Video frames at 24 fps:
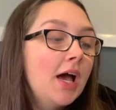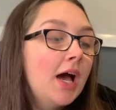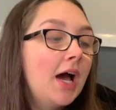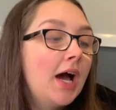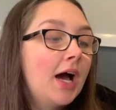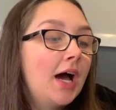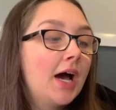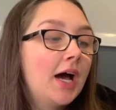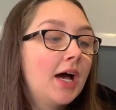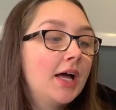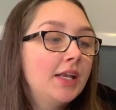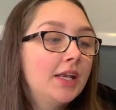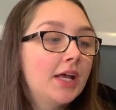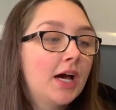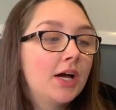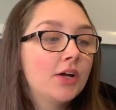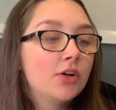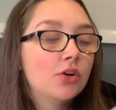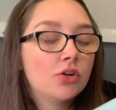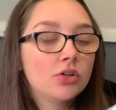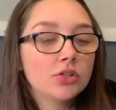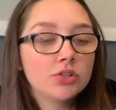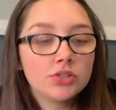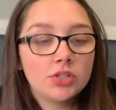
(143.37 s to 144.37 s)
And I
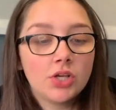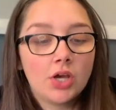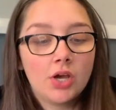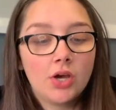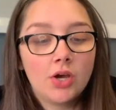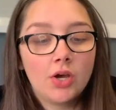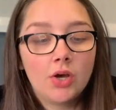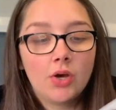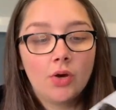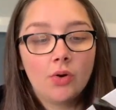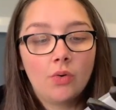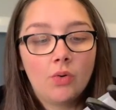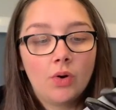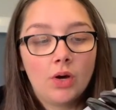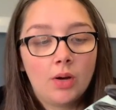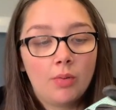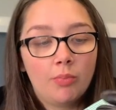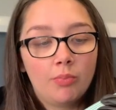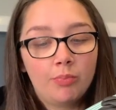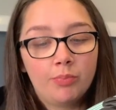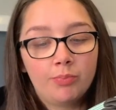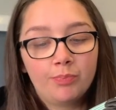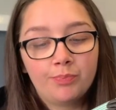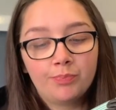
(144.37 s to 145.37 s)
also
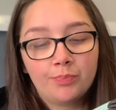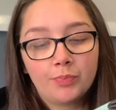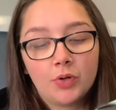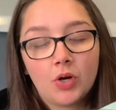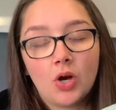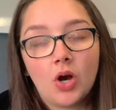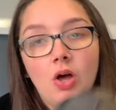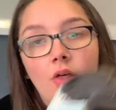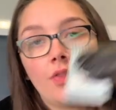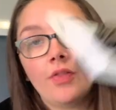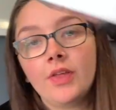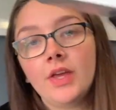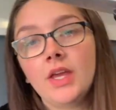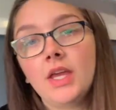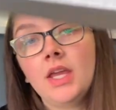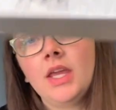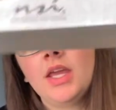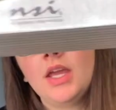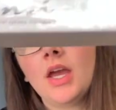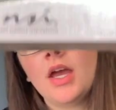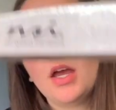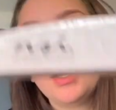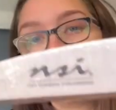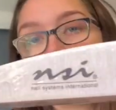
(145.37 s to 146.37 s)
got
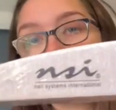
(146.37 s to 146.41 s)
the